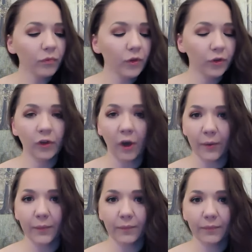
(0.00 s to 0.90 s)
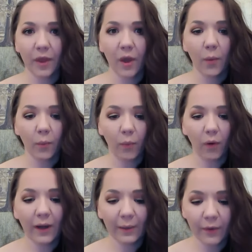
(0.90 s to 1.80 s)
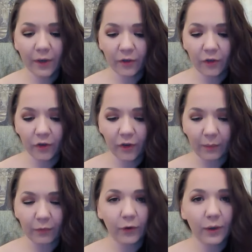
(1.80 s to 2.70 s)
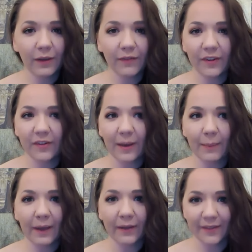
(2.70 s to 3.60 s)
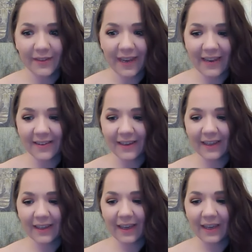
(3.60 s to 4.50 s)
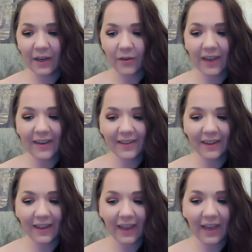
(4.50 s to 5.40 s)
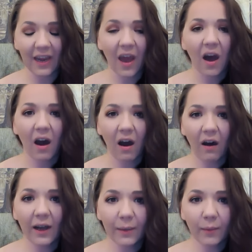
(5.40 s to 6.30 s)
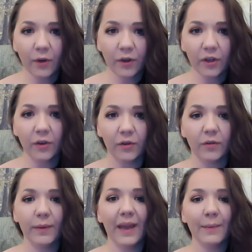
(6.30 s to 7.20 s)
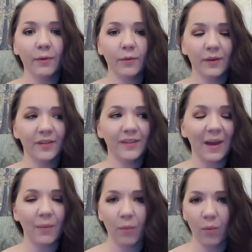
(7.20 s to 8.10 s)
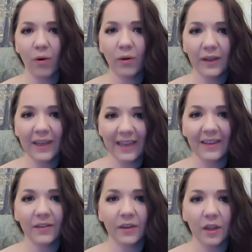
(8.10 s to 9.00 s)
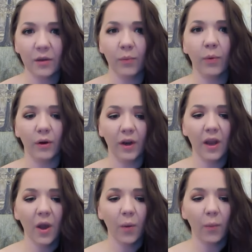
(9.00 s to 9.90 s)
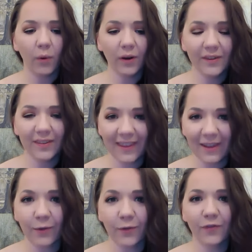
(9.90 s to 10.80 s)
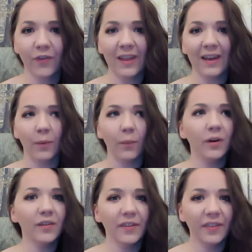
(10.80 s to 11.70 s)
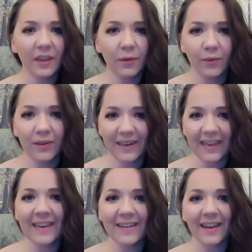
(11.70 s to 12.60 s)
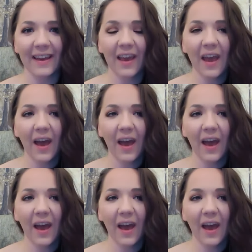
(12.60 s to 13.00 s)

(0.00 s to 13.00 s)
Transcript: So what I want you to do before you even step out to dating again, I want you to be able to understand what it is that you want. What is it that you're feeling? What is it that you're needing?